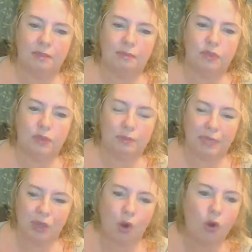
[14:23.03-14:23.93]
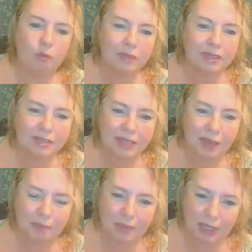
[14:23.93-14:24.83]
between being homeless
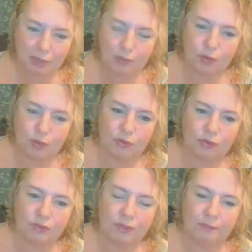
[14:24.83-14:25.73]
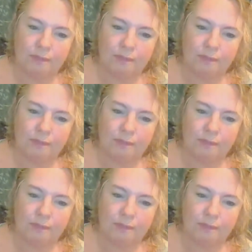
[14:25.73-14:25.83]
and being abused.